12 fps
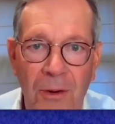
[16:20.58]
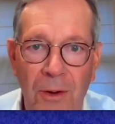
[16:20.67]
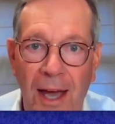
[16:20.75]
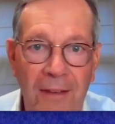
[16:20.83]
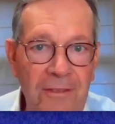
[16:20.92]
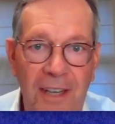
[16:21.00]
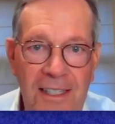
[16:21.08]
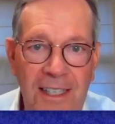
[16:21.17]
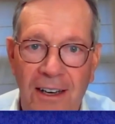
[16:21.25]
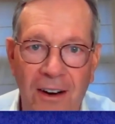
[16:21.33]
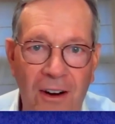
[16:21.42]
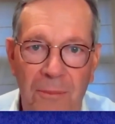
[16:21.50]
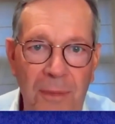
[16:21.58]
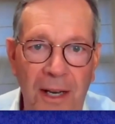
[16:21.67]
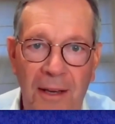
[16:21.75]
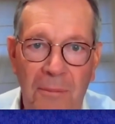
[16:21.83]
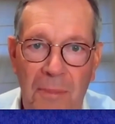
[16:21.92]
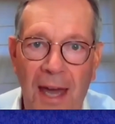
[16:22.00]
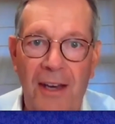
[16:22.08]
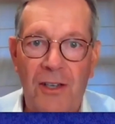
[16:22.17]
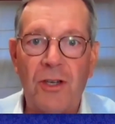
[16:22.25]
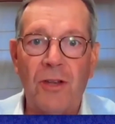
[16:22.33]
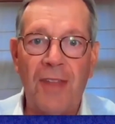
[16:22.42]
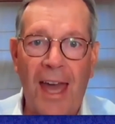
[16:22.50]
who have needs that aren't being met,
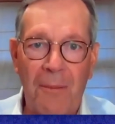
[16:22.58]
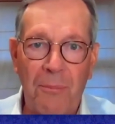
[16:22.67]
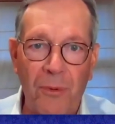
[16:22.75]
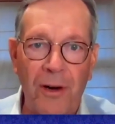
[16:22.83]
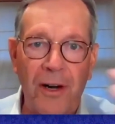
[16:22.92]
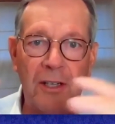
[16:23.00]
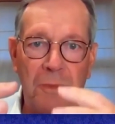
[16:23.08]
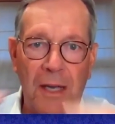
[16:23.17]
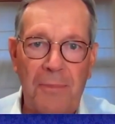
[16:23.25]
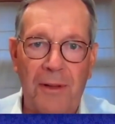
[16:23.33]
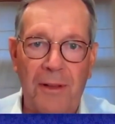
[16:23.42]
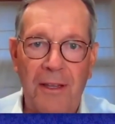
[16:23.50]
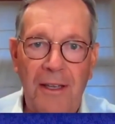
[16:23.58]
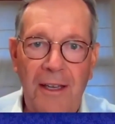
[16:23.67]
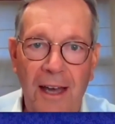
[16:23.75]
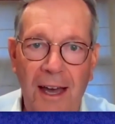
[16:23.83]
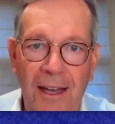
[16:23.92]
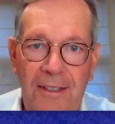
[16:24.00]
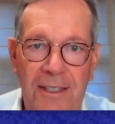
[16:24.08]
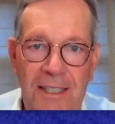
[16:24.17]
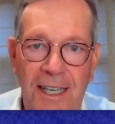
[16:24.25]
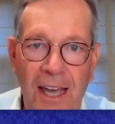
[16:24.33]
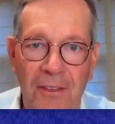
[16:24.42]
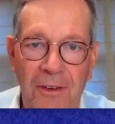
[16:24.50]
and so that brings people
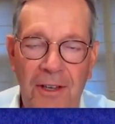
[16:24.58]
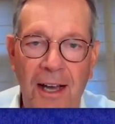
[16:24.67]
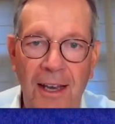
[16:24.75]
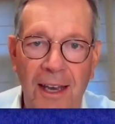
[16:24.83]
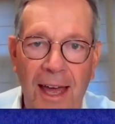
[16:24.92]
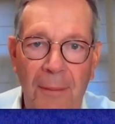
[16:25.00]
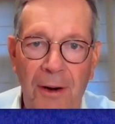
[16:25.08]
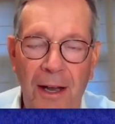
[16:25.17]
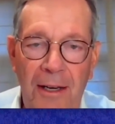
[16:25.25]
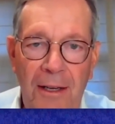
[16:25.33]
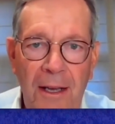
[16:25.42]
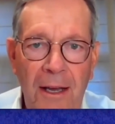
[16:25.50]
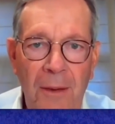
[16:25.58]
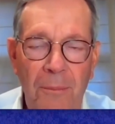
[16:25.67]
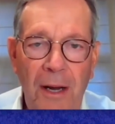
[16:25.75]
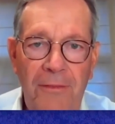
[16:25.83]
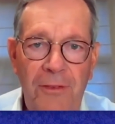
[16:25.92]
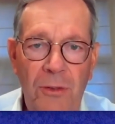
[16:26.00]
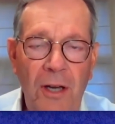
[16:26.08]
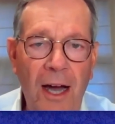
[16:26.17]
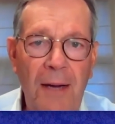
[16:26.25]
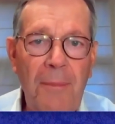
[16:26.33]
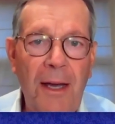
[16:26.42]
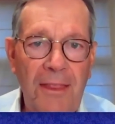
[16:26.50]
together to collaborate. But if you
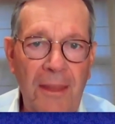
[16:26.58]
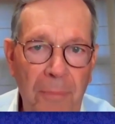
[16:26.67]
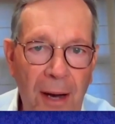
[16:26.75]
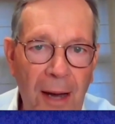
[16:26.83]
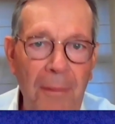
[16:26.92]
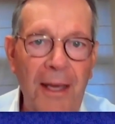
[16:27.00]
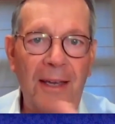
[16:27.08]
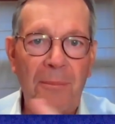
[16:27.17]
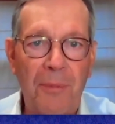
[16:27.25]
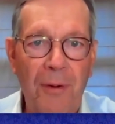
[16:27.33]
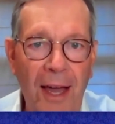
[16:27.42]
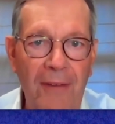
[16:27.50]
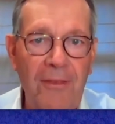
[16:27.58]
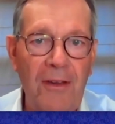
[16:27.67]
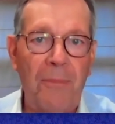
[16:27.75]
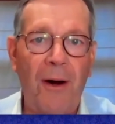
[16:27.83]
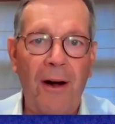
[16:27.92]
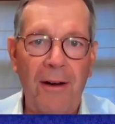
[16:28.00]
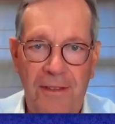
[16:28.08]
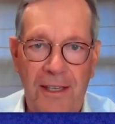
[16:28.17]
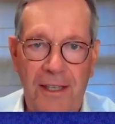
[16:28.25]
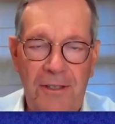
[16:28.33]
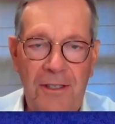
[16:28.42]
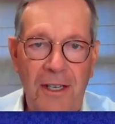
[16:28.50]
talk about the public and private part of
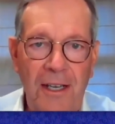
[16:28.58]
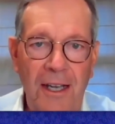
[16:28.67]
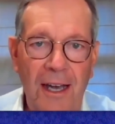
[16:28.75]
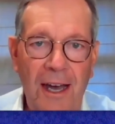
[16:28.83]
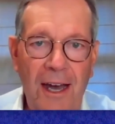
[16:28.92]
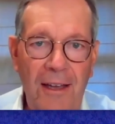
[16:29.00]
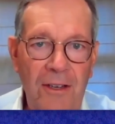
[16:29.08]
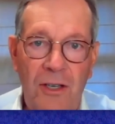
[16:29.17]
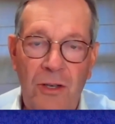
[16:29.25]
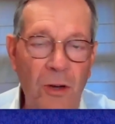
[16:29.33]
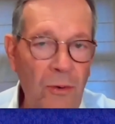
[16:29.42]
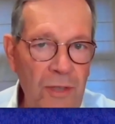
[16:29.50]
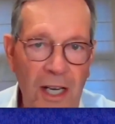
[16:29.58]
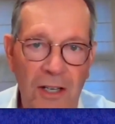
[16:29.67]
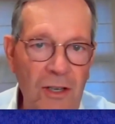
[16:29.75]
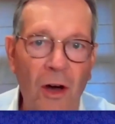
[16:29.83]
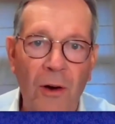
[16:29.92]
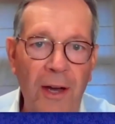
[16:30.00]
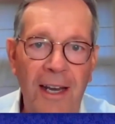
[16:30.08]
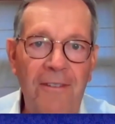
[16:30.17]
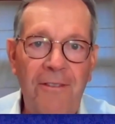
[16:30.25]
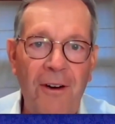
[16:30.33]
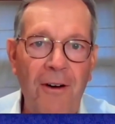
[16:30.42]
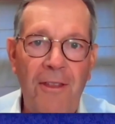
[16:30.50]
this, you don't need to go any
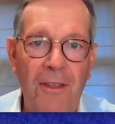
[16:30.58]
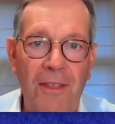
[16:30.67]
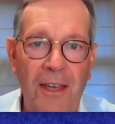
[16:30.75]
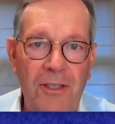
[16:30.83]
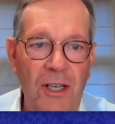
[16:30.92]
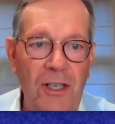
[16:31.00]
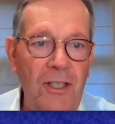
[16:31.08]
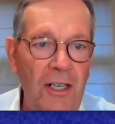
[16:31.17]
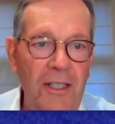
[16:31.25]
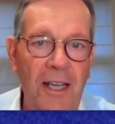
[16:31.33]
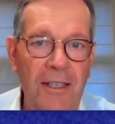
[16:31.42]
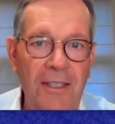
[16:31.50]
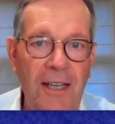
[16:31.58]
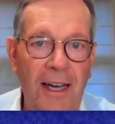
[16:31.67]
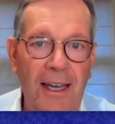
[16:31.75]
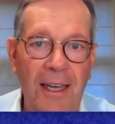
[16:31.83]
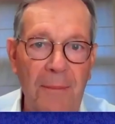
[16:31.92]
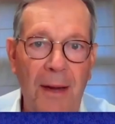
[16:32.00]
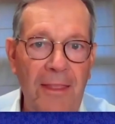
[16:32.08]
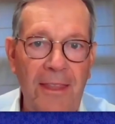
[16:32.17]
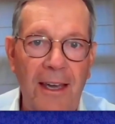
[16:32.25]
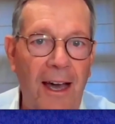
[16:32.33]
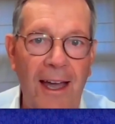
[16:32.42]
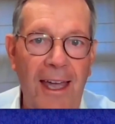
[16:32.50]
further than just talking about
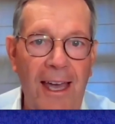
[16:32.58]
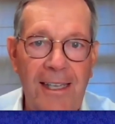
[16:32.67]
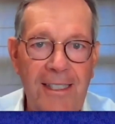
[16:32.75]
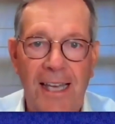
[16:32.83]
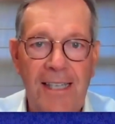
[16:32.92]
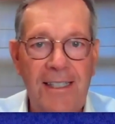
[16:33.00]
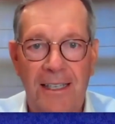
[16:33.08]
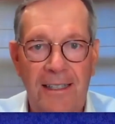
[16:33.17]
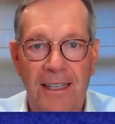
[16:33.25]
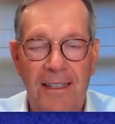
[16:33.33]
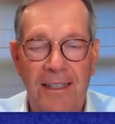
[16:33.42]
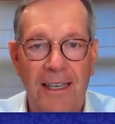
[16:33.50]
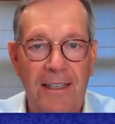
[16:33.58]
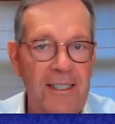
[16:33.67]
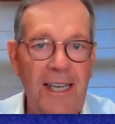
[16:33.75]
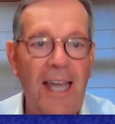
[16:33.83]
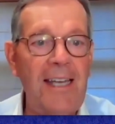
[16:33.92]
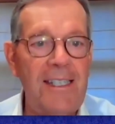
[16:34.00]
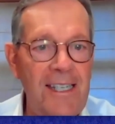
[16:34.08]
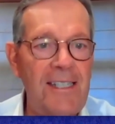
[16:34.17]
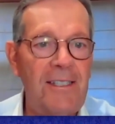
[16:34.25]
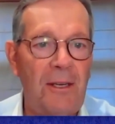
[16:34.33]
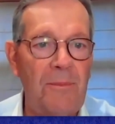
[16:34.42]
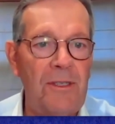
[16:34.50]
the ISF, the state
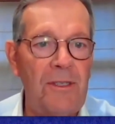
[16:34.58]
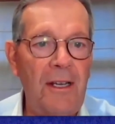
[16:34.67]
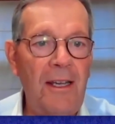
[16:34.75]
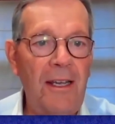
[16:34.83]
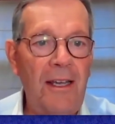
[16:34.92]
systems.